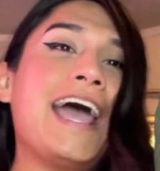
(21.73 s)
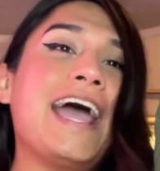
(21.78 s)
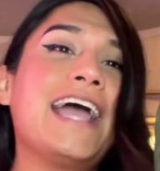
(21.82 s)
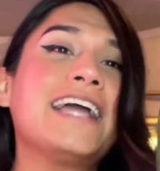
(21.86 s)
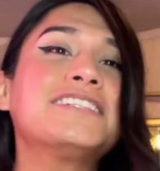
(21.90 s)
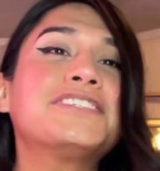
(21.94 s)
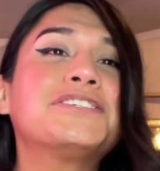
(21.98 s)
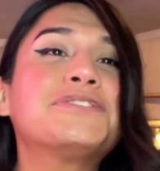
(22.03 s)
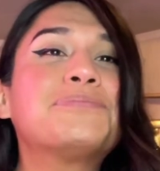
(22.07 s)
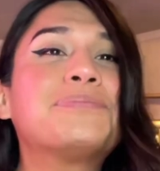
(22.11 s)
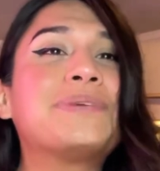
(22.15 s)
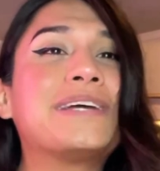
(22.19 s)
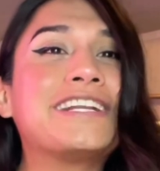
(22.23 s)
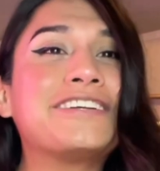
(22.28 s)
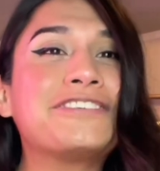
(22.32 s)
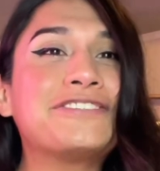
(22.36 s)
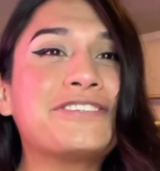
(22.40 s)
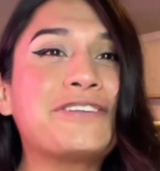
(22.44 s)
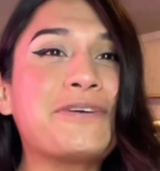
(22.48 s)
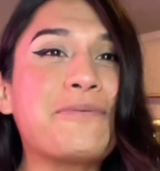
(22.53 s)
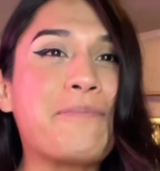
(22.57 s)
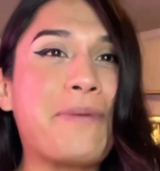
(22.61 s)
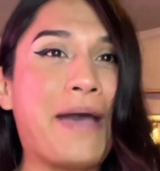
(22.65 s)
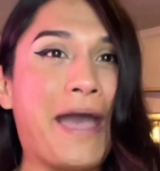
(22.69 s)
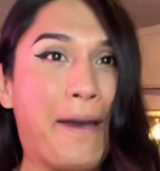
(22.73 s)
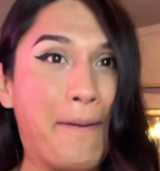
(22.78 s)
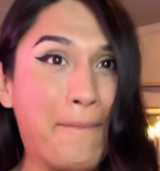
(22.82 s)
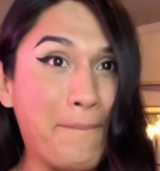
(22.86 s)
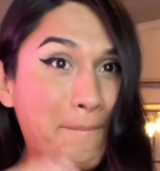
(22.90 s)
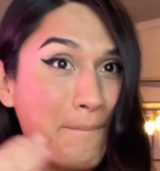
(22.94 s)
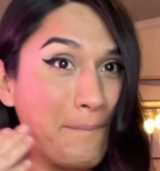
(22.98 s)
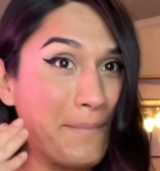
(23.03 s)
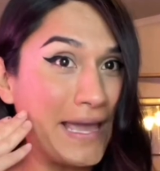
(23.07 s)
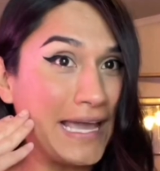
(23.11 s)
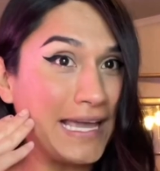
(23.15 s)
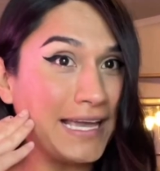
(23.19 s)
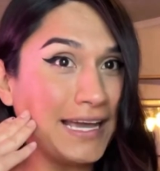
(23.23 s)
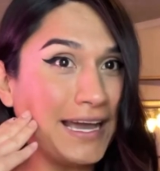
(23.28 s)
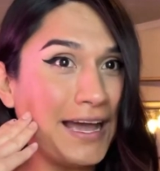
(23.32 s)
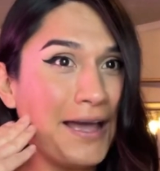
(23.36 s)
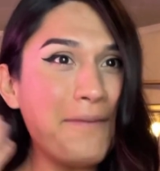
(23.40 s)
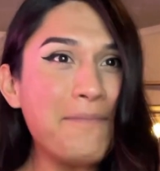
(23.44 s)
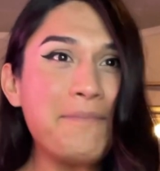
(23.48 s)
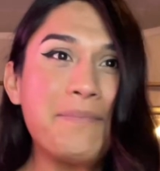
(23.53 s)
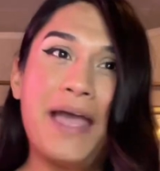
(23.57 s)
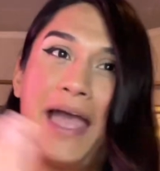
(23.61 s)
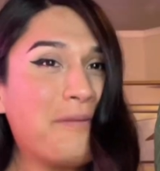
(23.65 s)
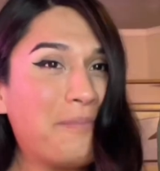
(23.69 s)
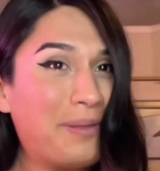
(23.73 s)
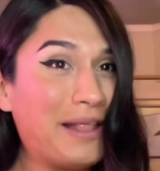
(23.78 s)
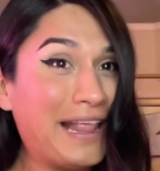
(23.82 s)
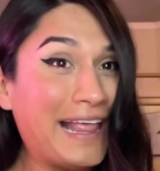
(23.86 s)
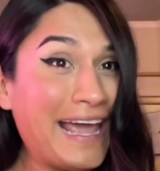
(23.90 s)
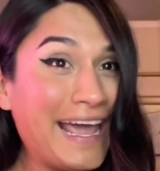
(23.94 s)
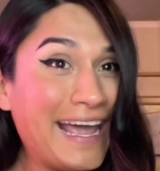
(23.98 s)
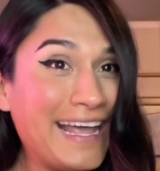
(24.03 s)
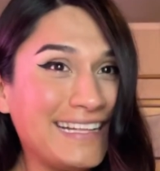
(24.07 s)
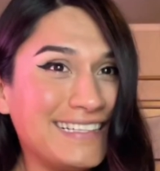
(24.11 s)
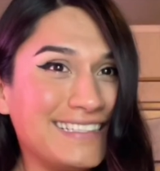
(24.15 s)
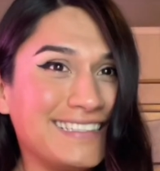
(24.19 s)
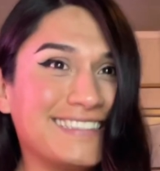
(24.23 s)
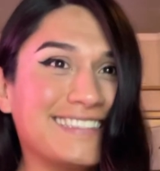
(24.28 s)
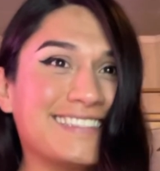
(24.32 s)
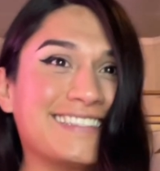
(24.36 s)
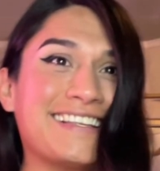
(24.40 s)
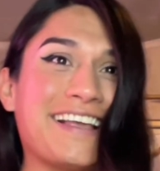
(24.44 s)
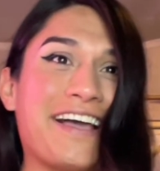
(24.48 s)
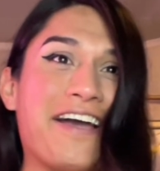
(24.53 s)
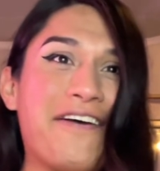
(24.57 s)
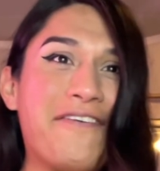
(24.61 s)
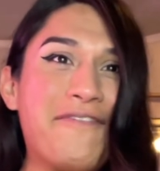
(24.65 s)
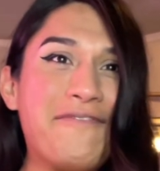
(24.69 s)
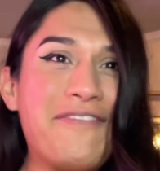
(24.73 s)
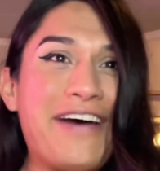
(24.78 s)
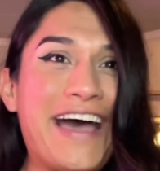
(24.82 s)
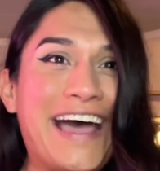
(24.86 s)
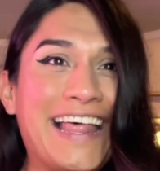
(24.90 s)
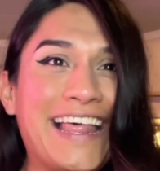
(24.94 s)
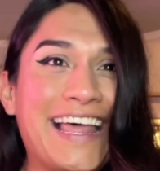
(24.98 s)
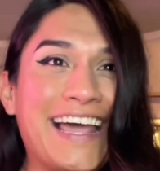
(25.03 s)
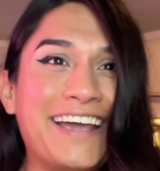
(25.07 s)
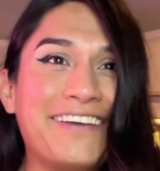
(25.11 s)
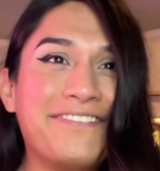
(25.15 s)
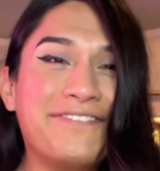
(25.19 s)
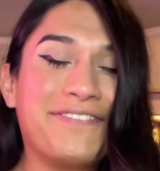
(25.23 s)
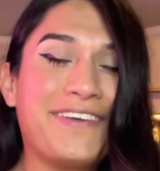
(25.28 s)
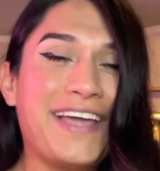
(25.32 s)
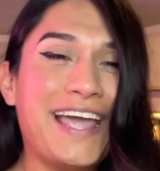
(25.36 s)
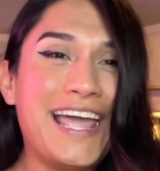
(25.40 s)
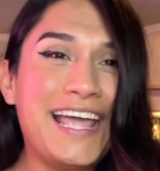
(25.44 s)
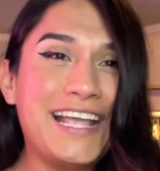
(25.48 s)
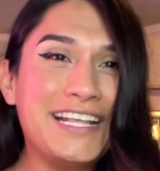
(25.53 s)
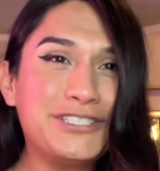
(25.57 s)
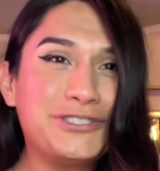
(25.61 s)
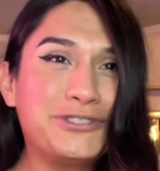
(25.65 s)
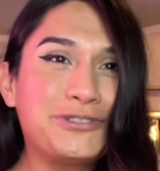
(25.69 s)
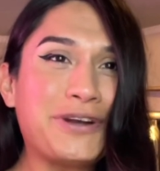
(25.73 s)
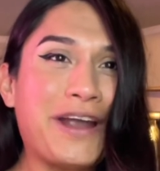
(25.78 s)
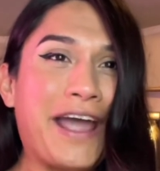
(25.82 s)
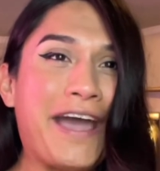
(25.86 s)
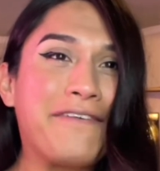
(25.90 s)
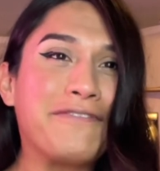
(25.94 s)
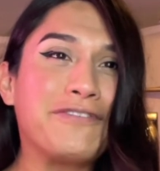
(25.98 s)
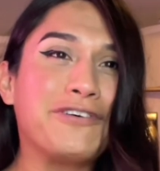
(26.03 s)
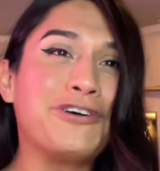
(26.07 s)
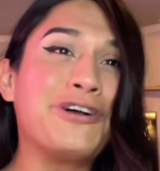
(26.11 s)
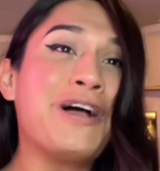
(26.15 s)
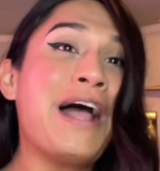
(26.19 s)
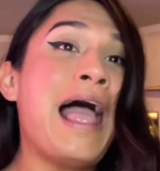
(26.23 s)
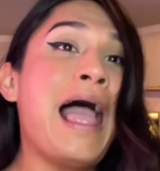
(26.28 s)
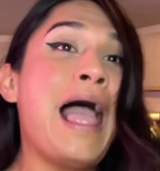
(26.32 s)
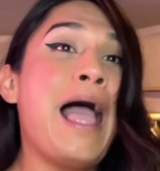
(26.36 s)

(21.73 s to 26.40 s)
I do videos about makeup, plants, my life, and travel.